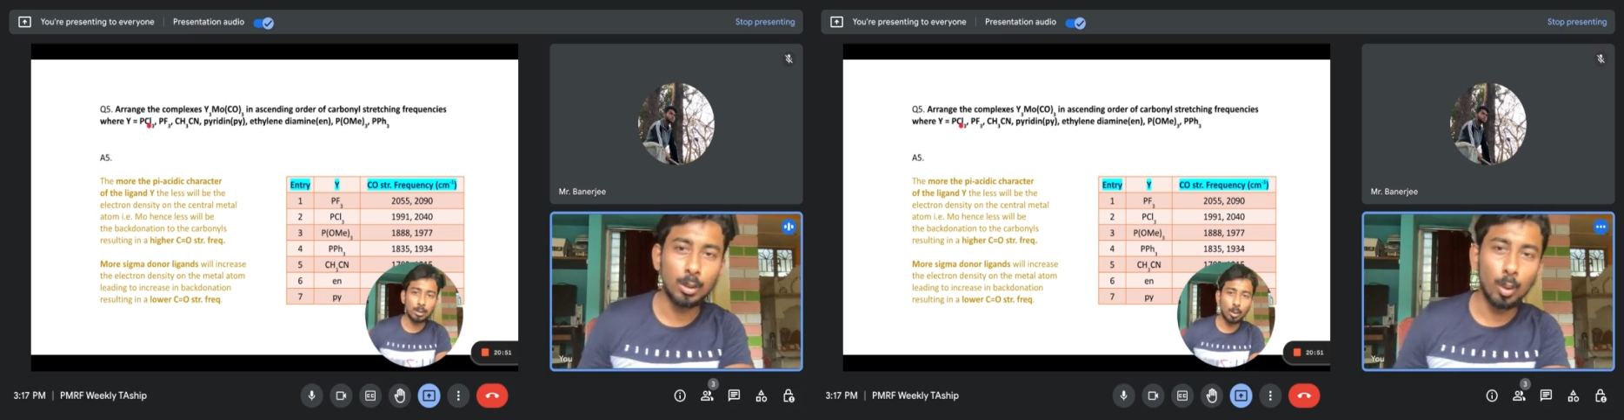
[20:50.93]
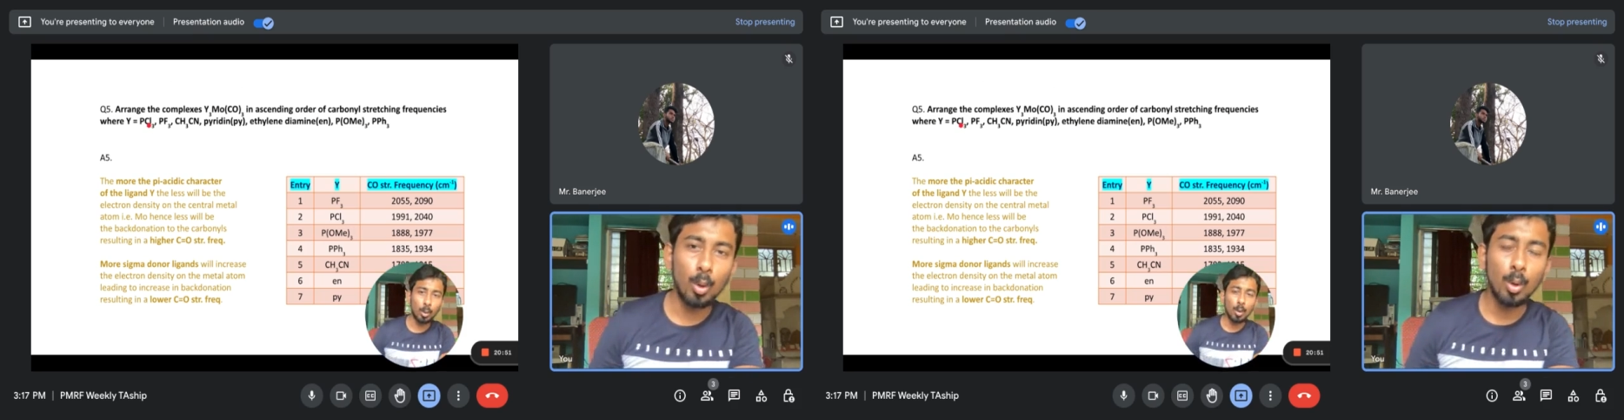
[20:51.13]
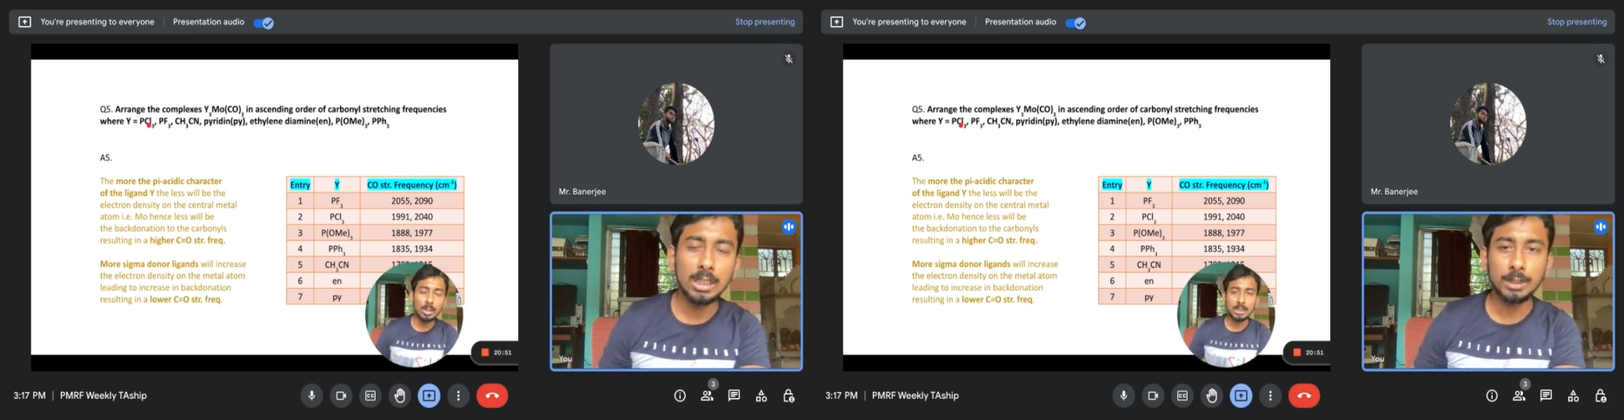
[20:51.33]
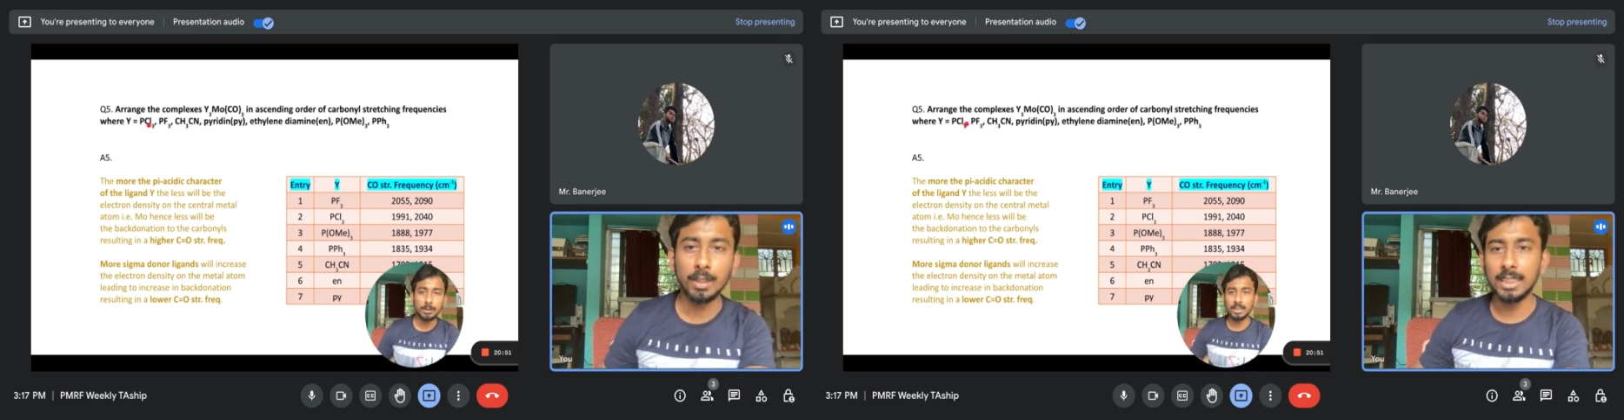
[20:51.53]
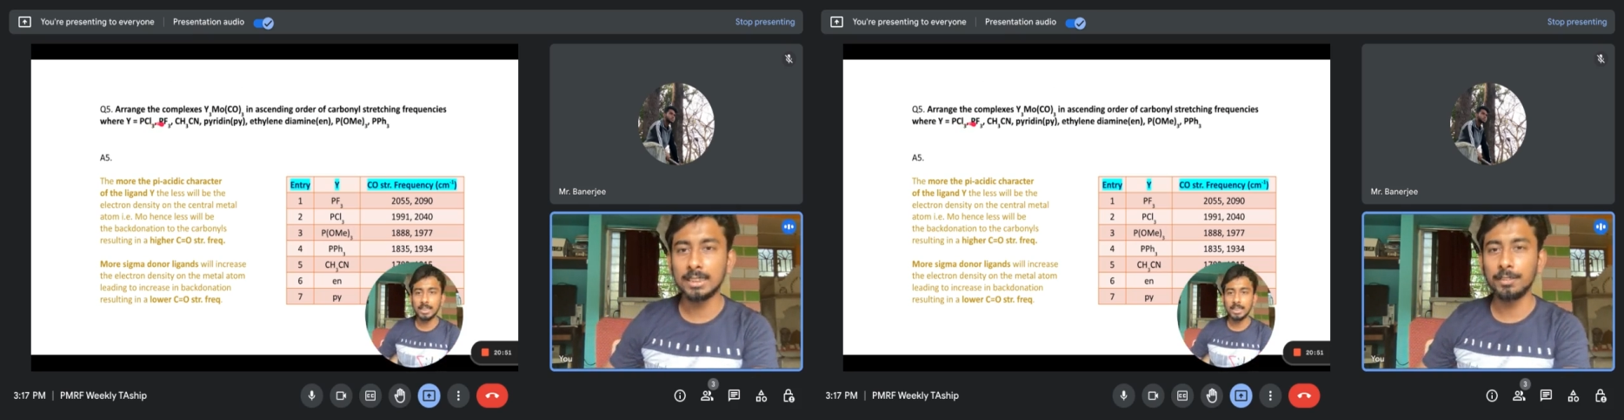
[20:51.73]
This is
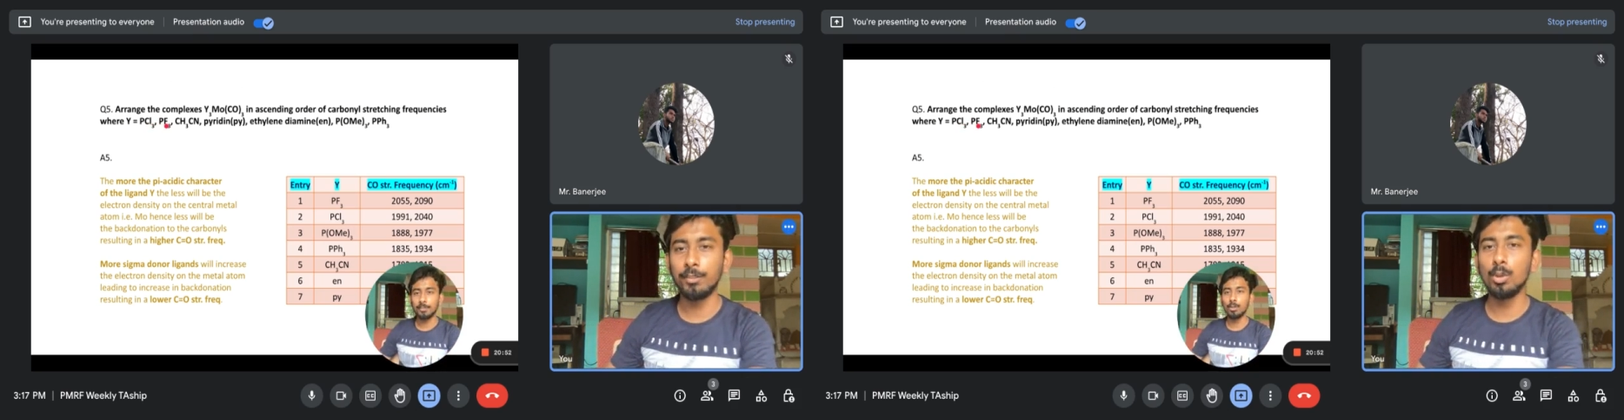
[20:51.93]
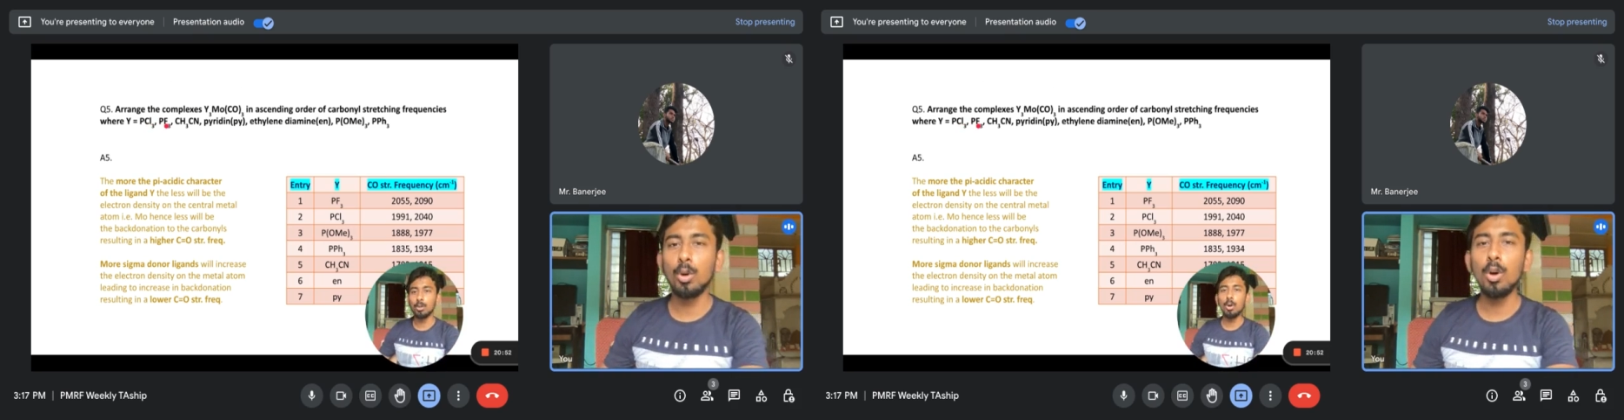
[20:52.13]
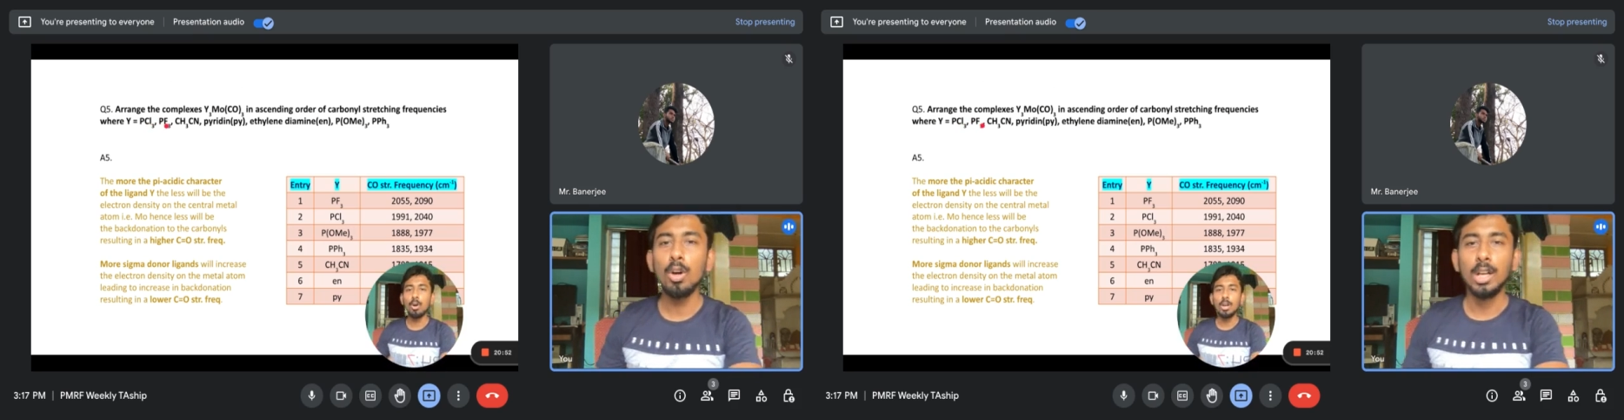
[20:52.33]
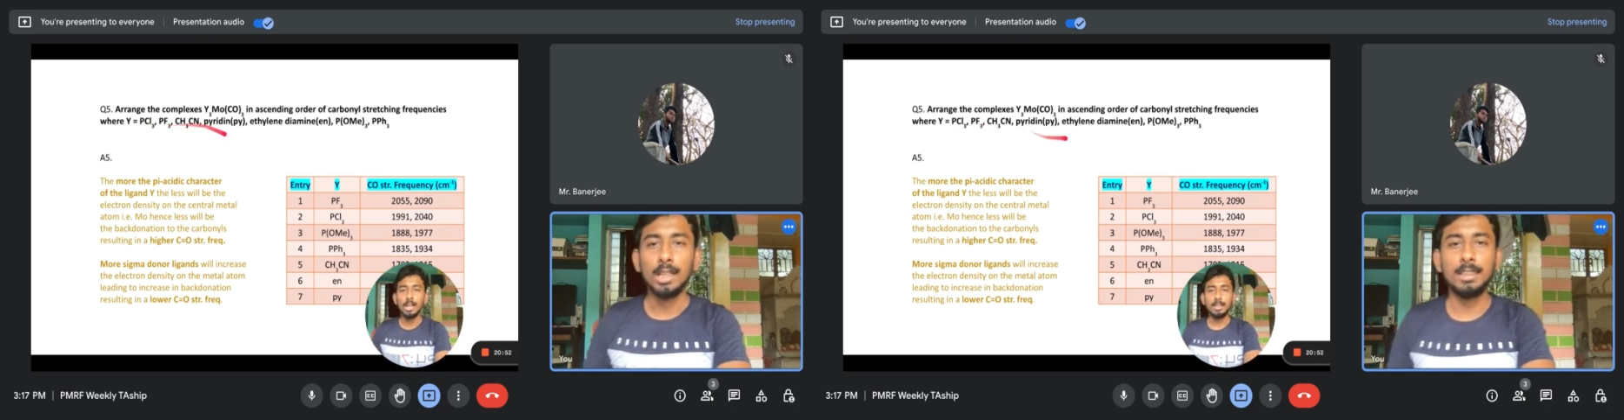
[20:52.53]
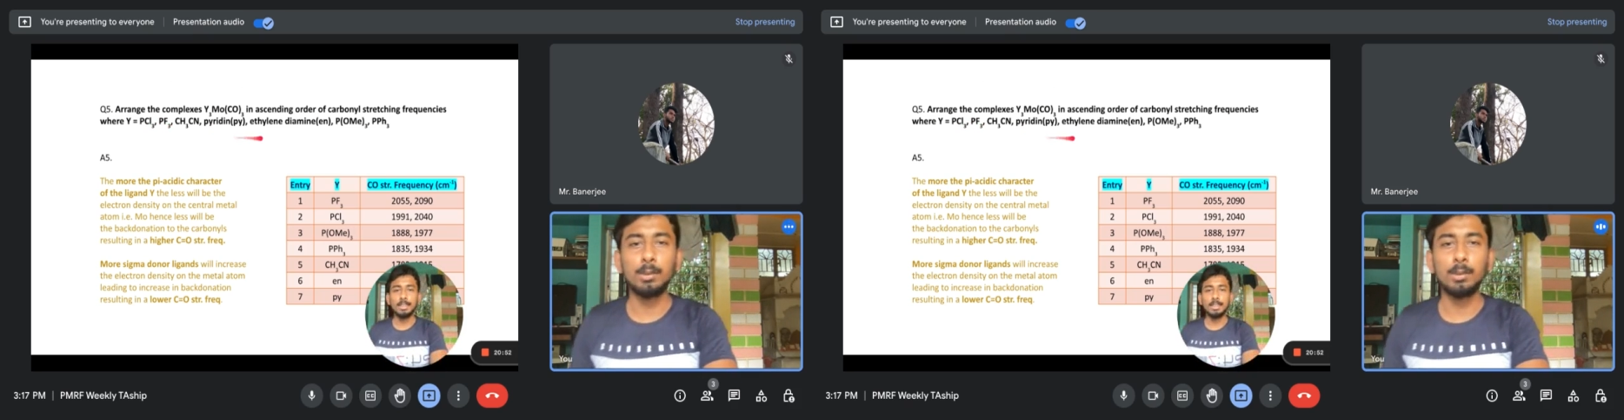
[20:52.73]
chloro, this one has fluoro,